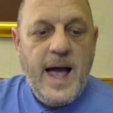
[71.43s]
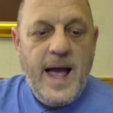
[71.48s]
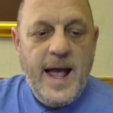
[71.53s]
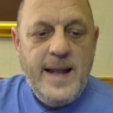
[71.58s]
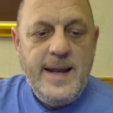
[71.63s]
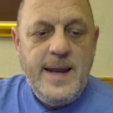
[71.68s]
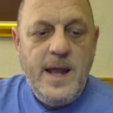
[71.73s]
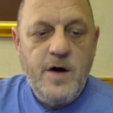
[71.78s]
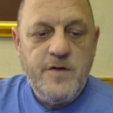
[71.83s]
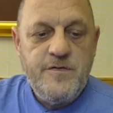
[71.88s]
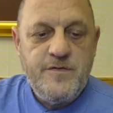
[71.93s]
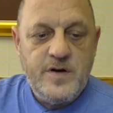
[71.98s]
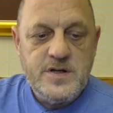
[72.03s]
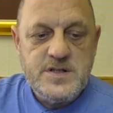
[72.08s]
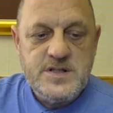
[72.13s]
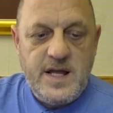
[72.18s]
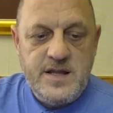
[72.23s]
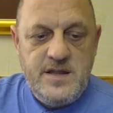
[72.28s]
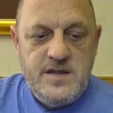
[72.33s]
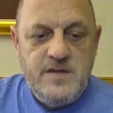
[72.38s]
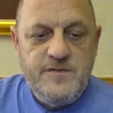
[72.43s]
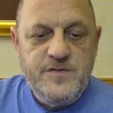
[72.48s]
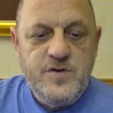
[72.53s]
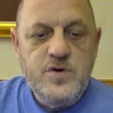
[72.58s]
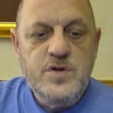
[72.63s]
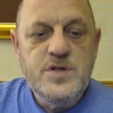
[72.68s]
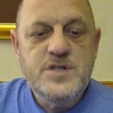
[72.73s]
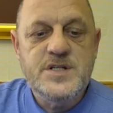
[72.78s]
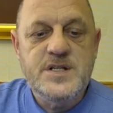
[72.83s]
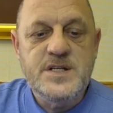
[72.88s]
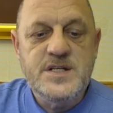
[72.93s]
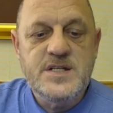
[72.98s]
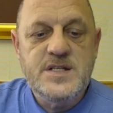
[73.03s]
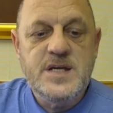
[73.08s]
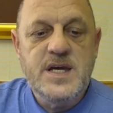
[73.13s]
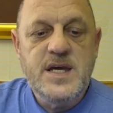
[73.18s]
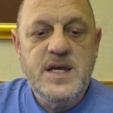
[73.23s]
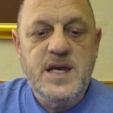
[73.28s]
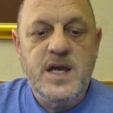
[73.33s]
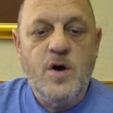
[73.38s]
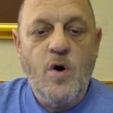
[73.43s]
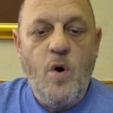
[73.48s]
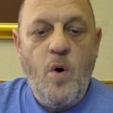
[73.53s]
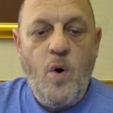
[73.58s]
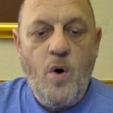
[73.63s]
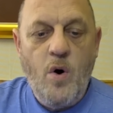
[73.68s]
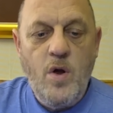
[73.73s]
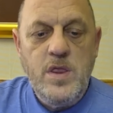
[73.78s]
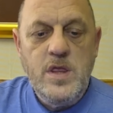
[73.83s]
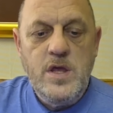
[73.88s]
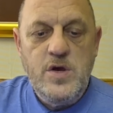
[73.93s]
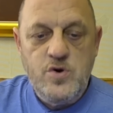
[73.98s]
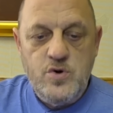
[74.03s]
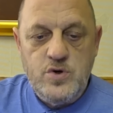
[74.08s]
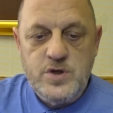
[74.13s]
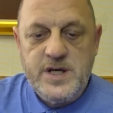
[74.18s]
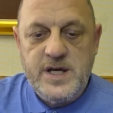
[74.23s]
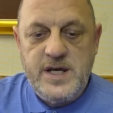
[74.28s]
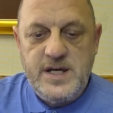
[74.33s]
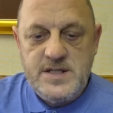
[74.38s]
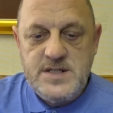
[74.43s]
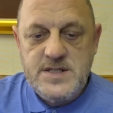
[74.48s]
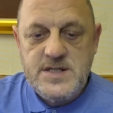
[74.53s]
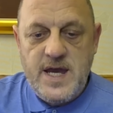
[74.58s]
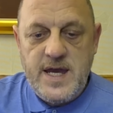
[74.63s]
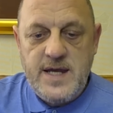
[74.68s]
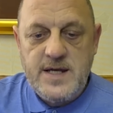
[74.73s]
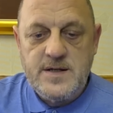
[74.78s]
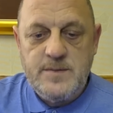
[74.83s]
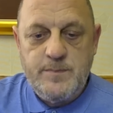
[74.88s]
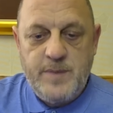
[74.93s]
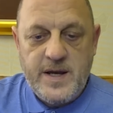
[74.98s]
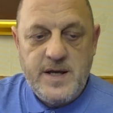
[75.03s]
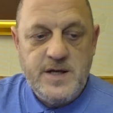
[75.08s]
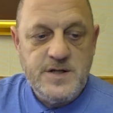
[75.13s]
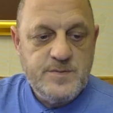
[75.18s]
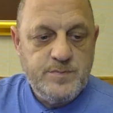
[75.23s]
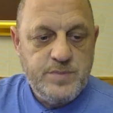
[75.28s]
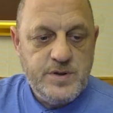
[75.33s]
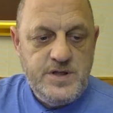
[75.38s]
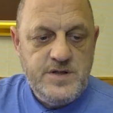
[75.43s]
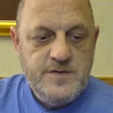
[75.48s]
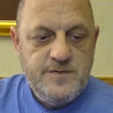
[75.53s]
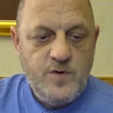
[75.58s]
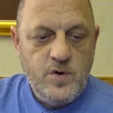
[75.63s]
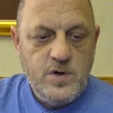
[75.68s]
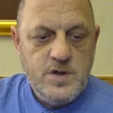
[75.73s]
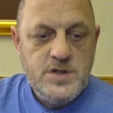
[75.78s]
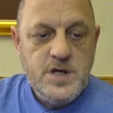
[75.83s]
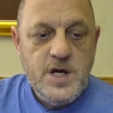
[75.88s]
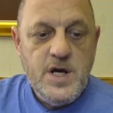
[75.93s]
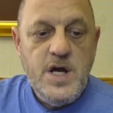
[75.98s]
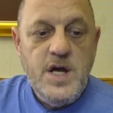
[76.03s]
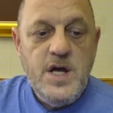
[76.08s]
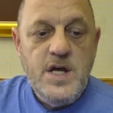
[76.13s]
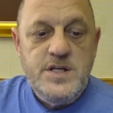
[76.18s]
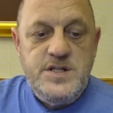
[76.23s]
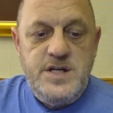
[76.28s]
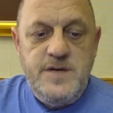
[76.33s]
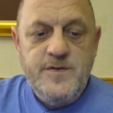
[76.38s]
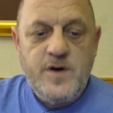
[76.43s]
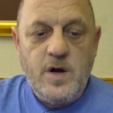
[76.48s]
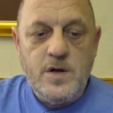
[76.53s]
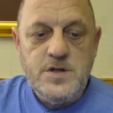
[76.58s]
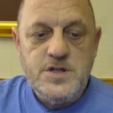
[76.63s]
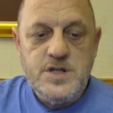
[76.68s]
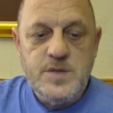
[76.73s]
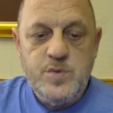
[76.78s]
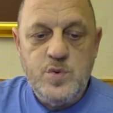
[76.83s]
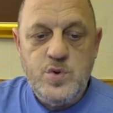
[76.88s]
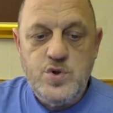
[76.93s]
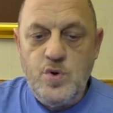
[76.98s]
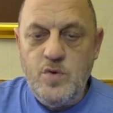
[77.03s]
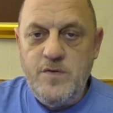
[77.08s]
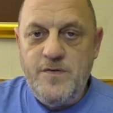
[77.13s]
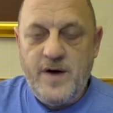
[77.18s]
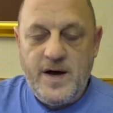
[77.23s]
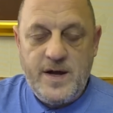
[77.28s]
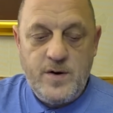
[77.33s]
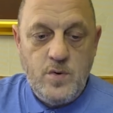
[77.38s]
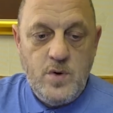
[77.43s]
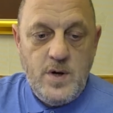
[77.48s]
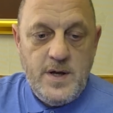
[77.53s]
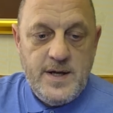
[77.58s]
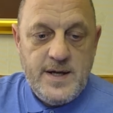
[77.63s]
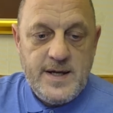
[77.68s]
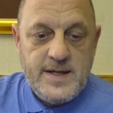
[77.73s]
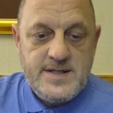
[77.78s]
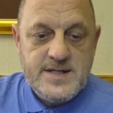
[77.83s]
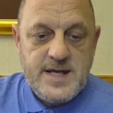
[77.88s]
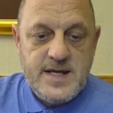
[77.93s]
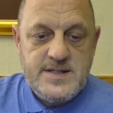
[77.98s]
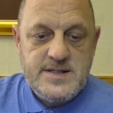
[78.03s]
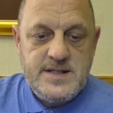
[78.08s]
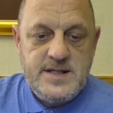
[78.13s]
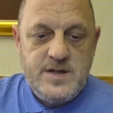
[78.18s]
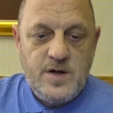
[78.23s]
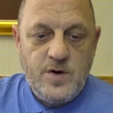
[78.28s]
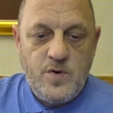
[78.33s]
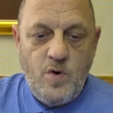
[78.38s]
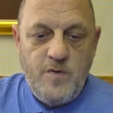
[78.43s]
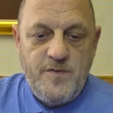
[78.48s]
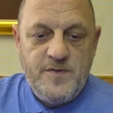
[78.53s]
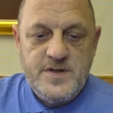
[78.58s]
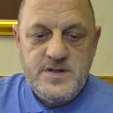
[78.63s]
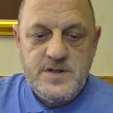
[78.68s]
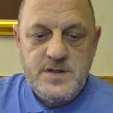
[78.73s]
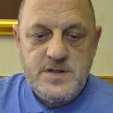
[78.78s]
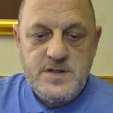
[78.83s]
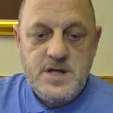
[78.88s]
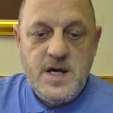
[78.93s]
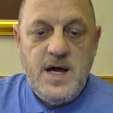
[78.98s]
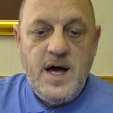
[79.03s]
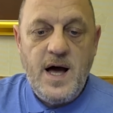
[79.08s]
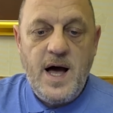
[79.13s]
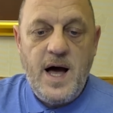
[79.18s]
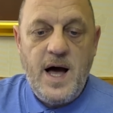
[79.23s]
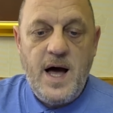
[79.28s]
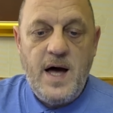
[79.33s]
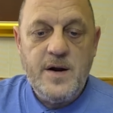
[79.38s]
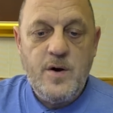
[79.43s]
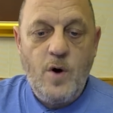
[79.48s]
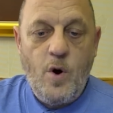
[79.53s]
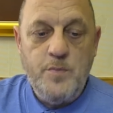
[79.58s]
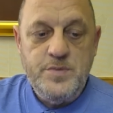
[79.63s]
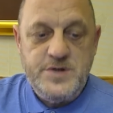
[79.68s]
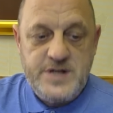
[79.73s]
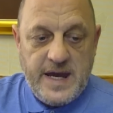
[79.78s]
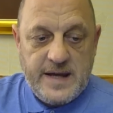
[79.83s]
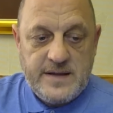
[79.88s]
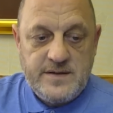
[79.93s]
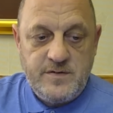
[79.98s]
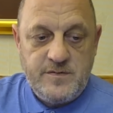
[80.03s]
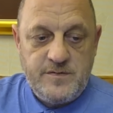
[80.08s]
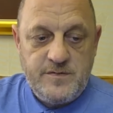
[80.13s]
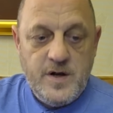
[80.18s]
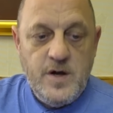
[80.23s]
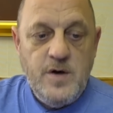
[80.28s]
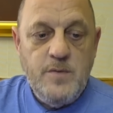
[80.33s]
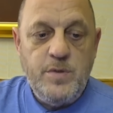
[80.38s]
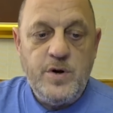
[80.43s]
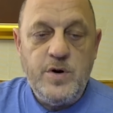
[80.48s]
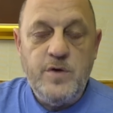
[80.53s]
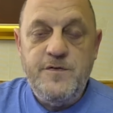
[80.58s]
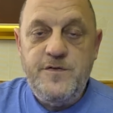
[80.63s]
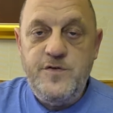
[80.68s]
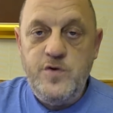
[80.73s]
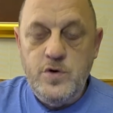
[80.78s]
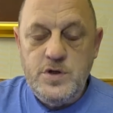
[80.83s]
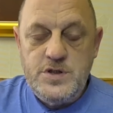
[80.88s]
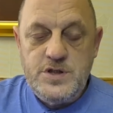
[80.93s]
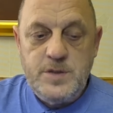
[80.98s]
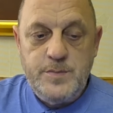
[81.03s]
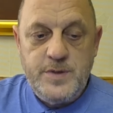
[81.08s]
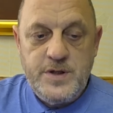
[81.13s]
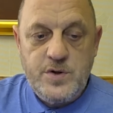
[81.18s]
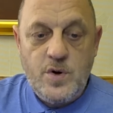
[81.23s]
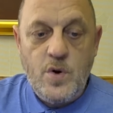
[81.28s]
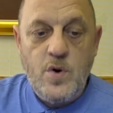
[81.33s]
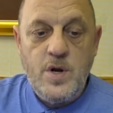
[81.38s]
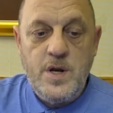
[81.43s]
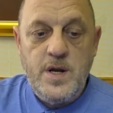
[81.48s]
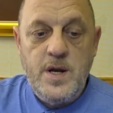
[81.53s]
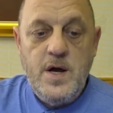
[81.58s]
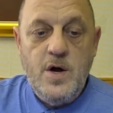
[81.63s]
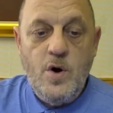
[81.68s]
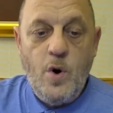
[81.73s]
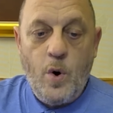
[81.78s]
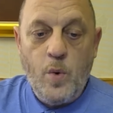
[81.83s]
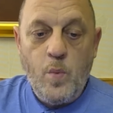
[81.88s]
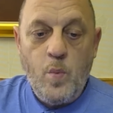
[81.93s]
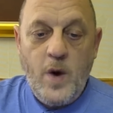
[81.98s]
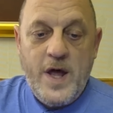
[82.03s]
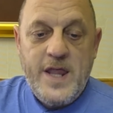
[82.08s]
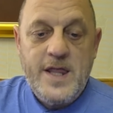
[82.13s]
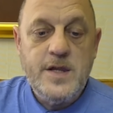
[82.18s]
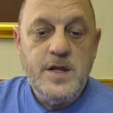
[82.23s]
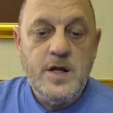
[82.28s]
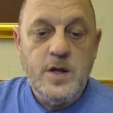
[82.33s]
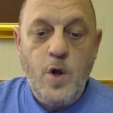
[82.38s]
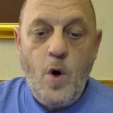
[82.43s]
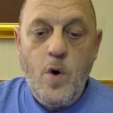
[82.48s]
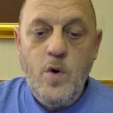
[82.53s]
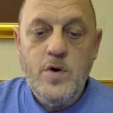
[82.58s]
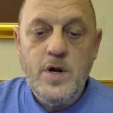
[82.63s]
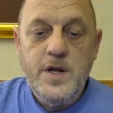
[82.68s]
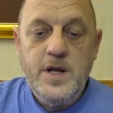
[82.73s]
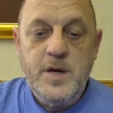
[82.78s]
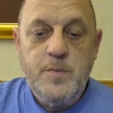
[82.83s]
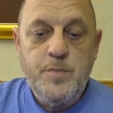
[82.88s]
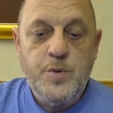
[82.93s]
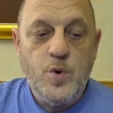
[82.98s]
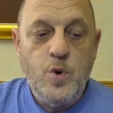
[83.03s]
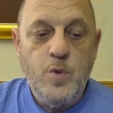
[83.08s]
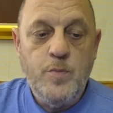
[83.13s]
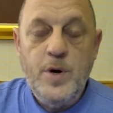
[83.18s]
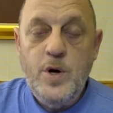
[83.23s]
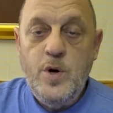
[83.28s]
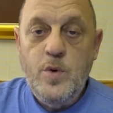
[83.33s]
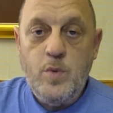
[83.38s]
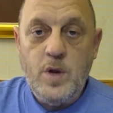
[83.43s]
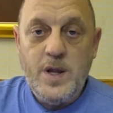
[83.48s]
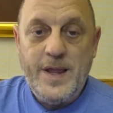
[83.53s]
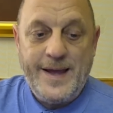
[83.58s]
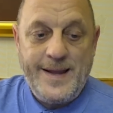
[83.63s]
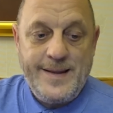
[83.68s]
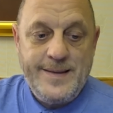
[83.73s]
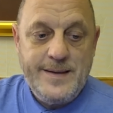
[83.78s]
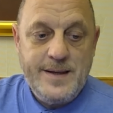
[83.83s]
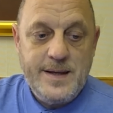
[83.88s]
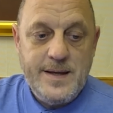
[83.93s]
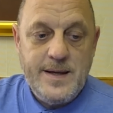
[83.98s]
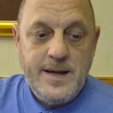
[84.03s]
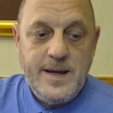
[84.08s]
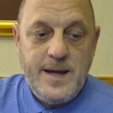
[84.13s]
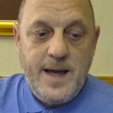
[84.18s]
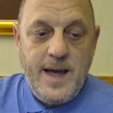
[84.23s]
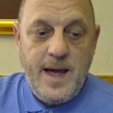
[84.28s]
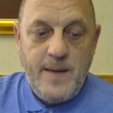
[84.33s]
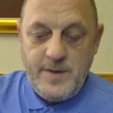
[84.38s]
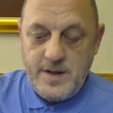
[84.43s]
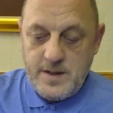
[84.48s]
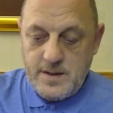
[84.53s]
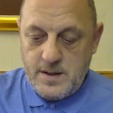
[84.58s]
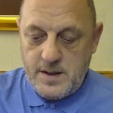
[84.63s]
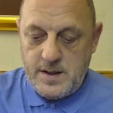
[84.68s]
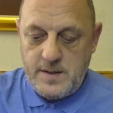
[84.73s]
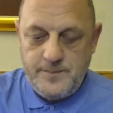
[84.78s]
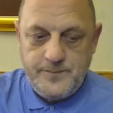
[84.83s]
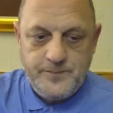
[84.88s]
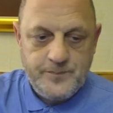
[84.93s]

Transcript: In her first interview since taking on the UK's second biggest police force, Chief Constable Jo Farrell insisted her officers are objective, but refused to be drawn on whether the long-running probe will end imminently.